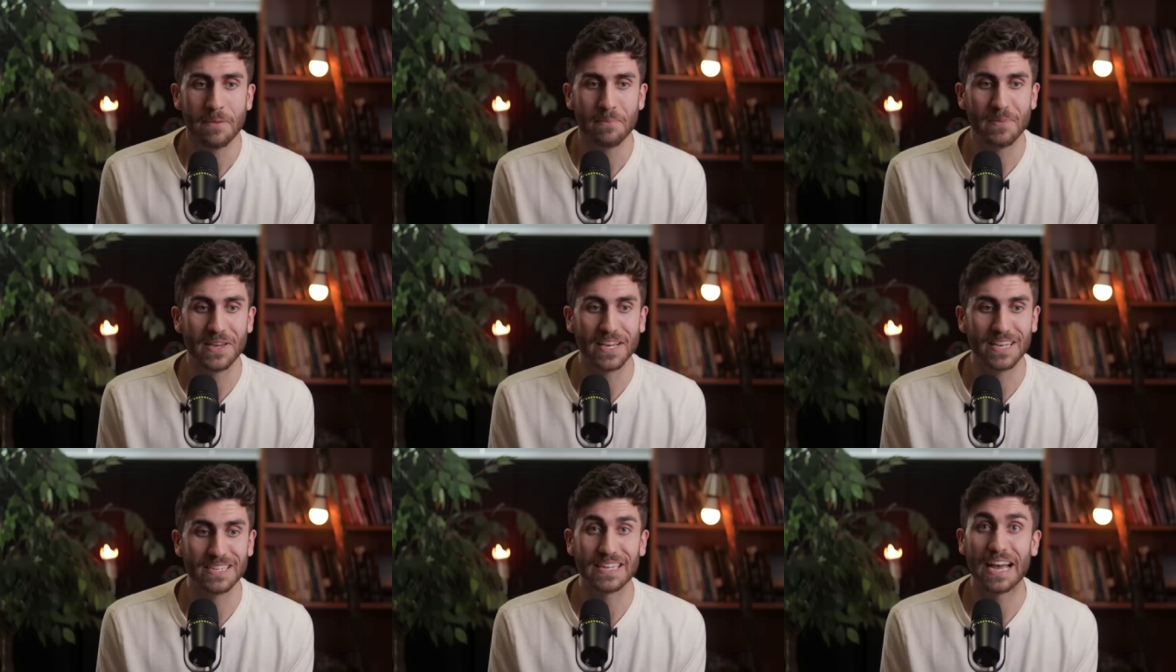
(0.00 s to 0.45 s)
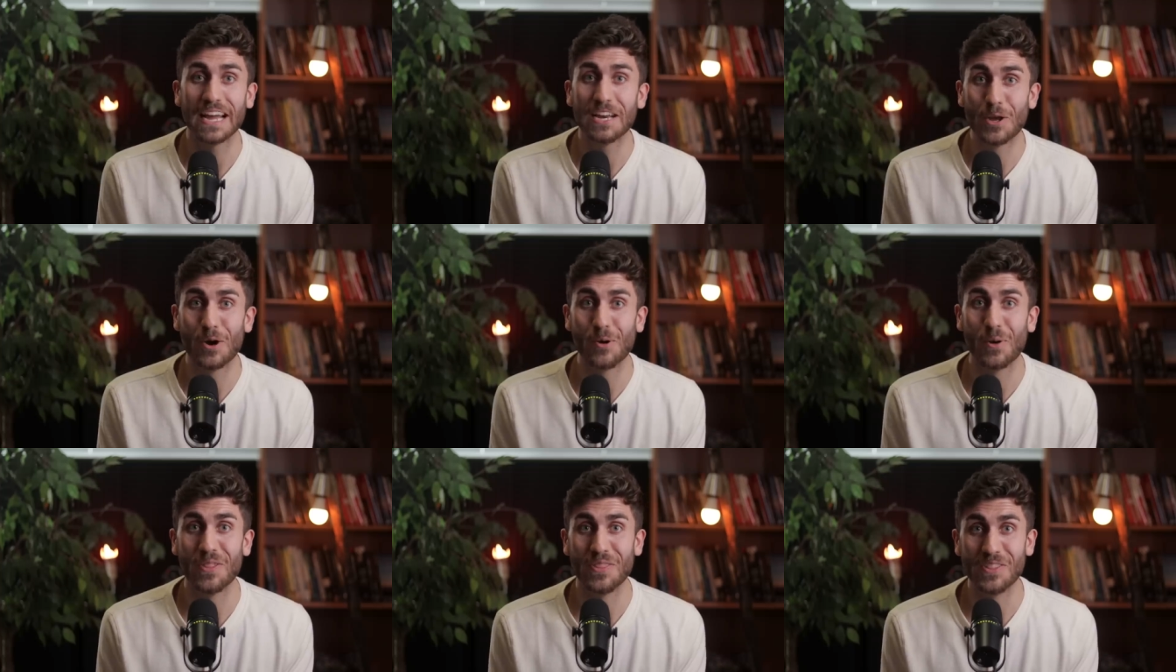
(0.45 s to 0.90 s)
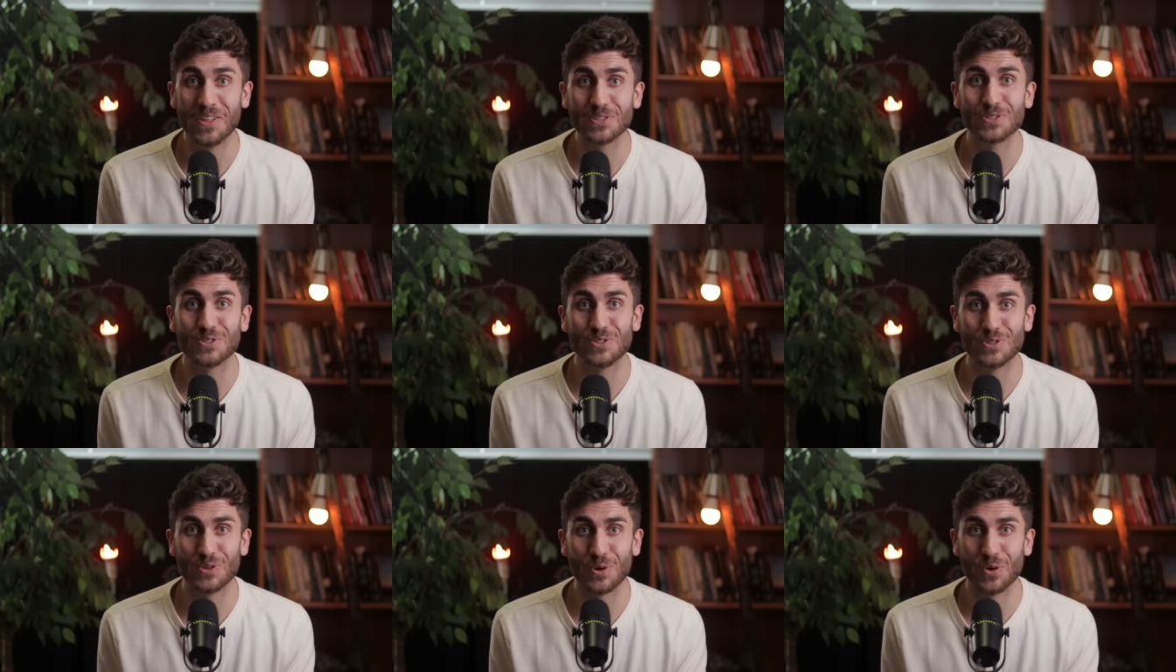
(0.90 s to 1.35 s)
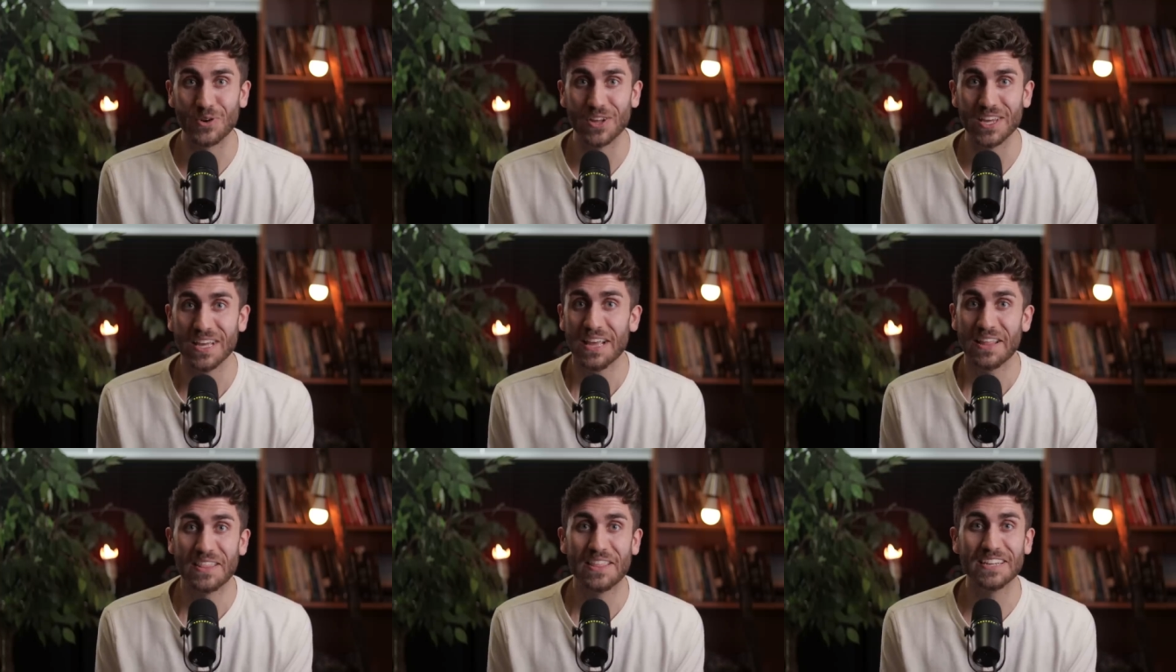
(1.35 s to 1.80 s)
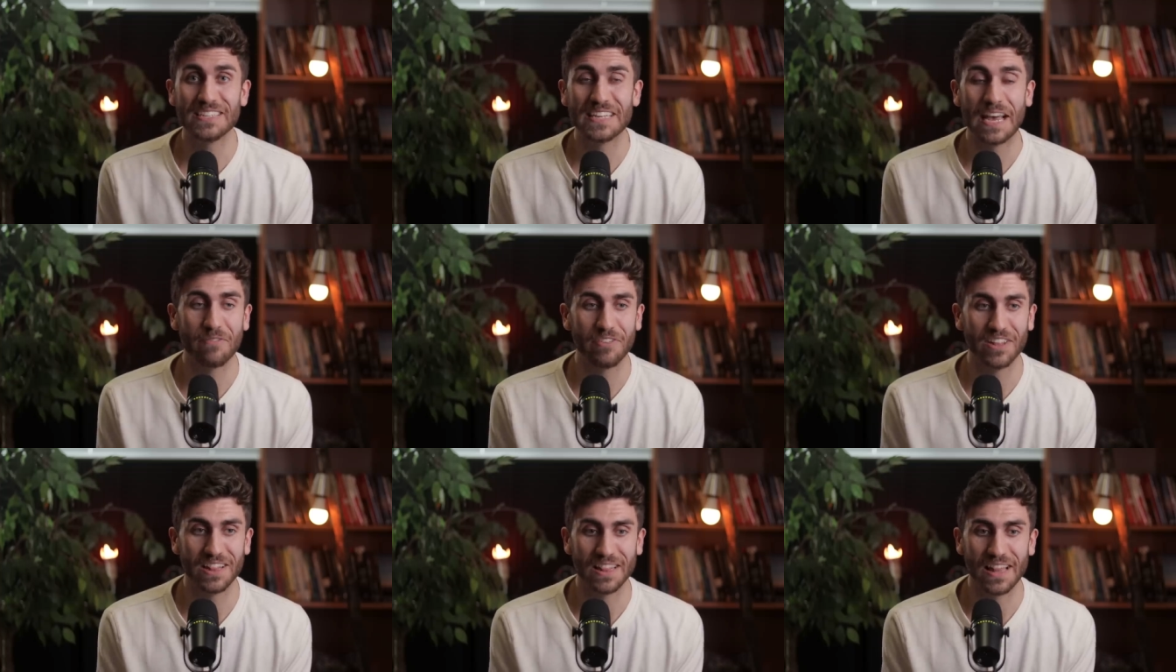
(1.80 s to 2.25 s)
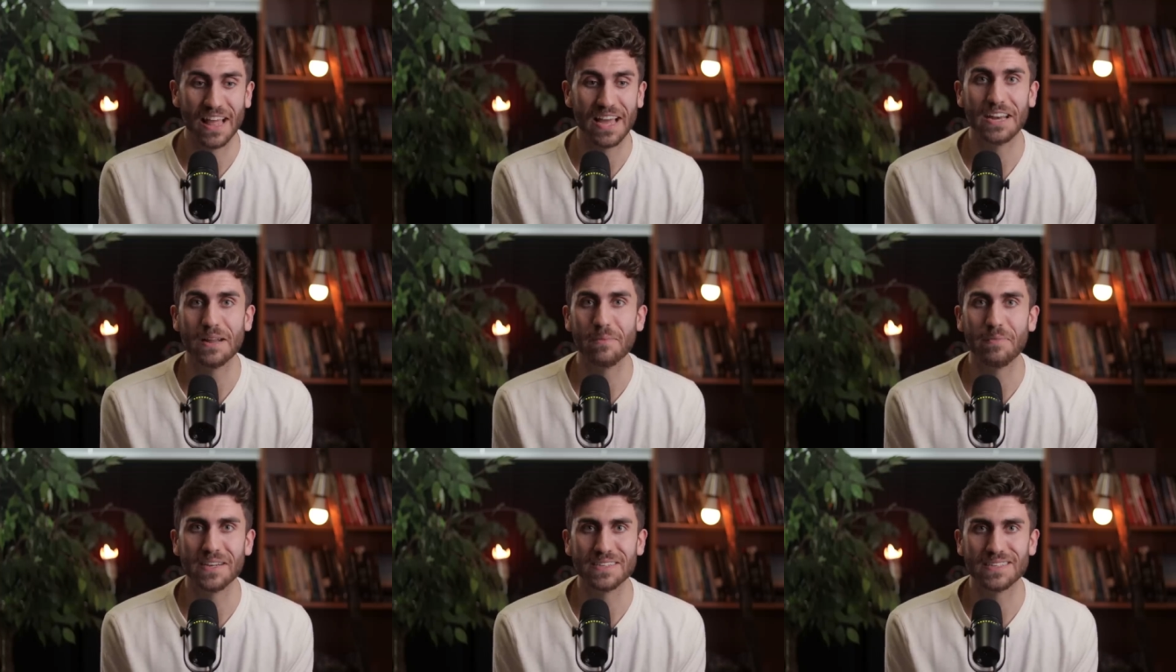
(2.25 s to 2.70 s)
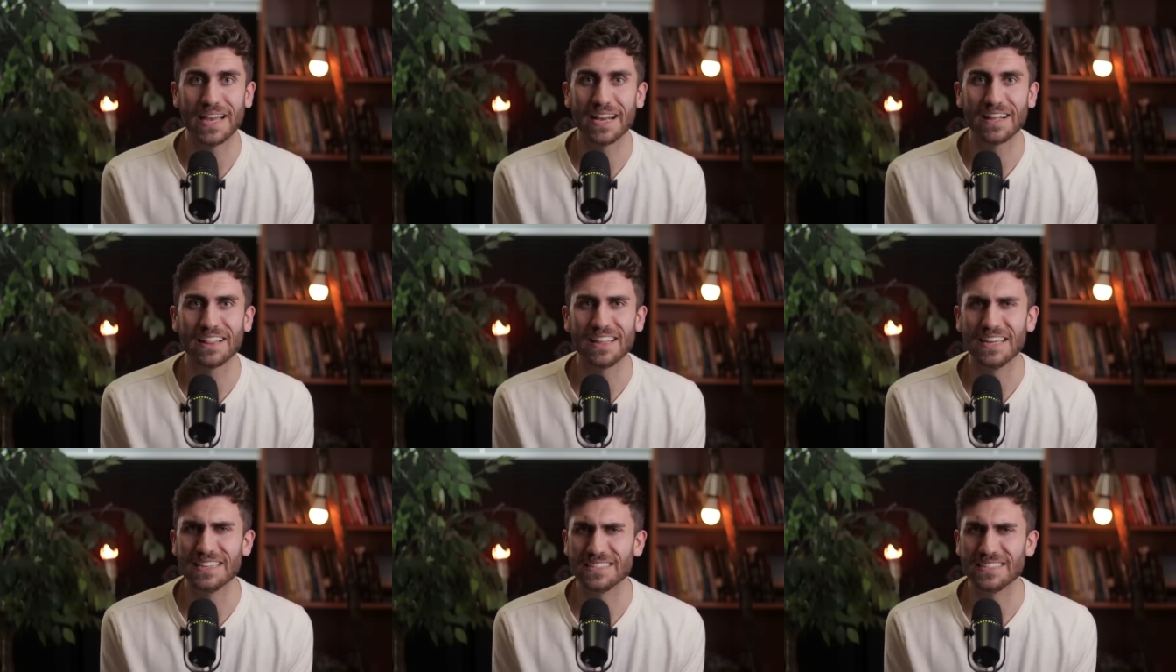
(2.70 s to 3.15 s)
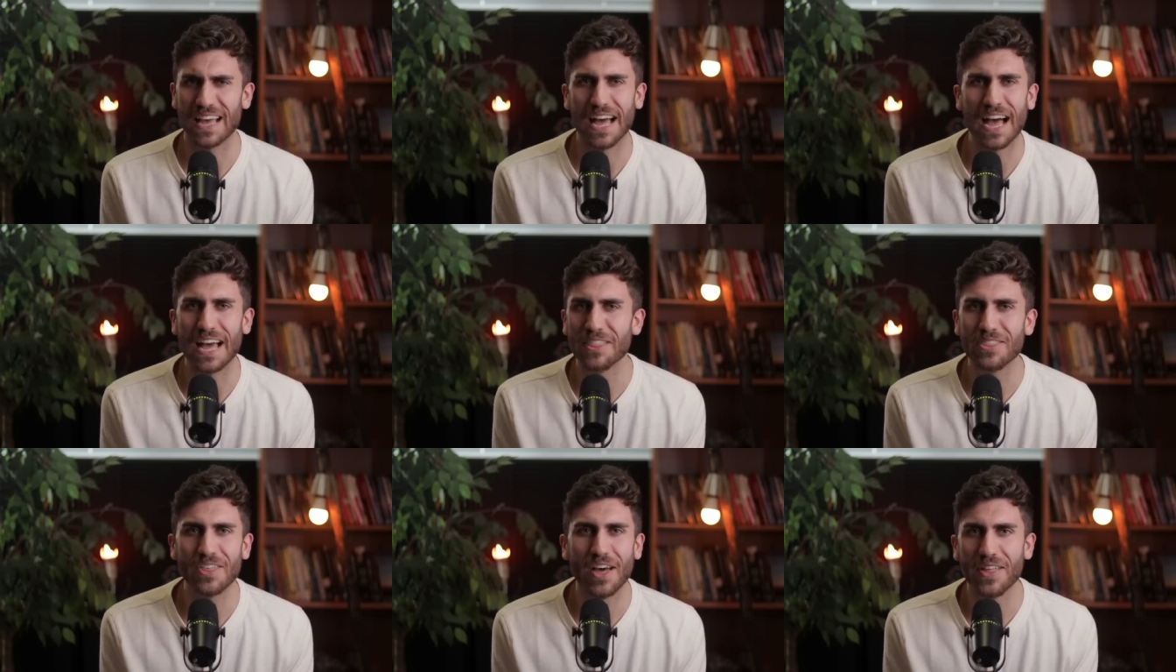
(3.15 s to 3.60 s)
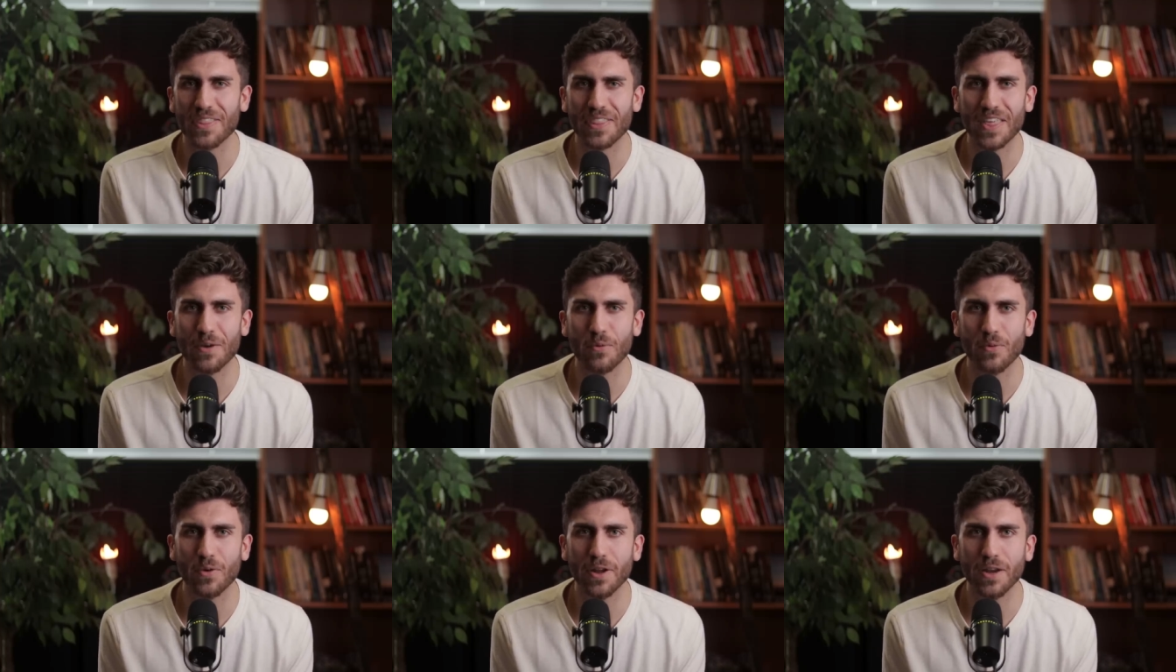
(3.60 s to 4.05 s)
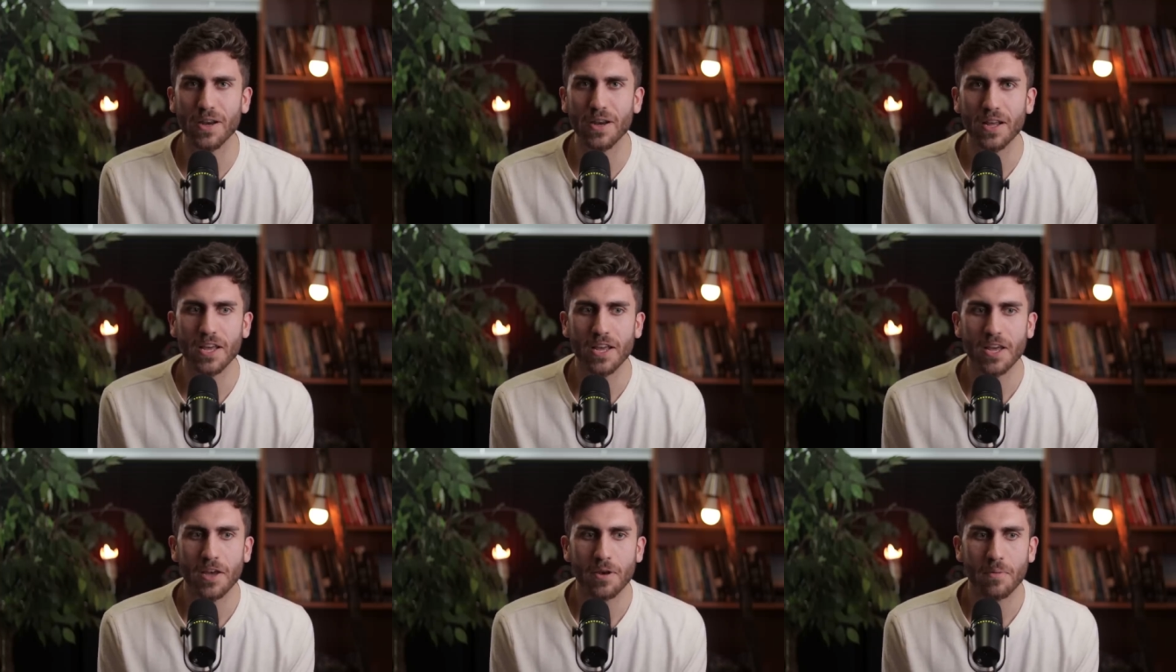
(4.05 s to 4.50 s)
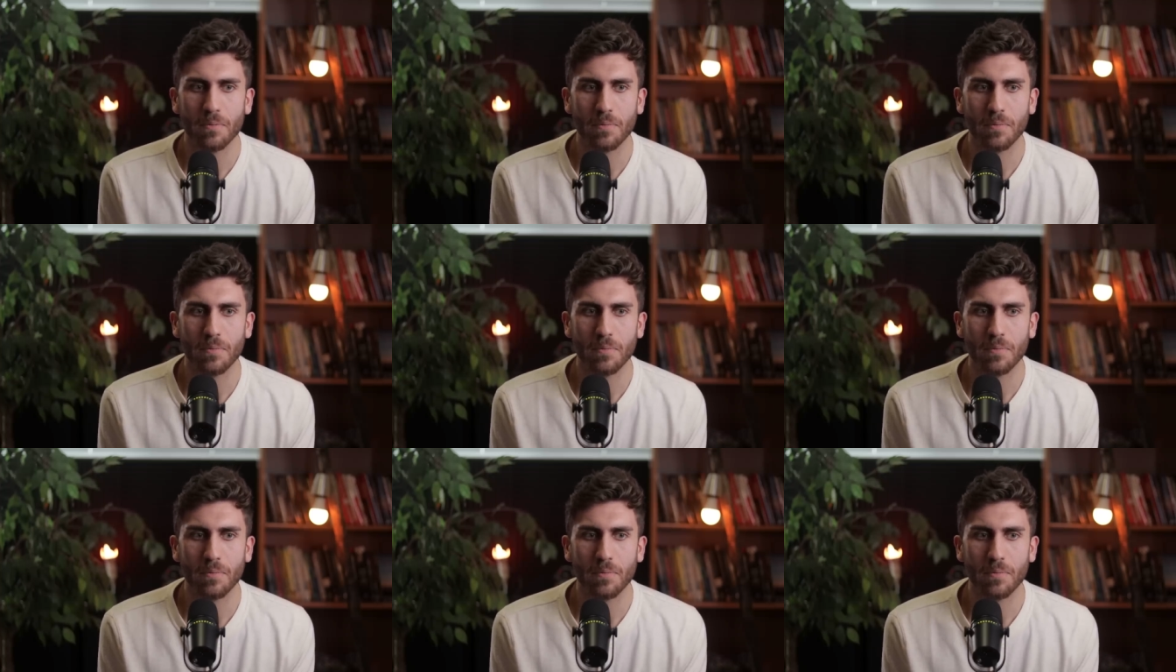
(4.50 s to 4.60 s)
because I know on this journey things haven't lined up exactly as I thought they would.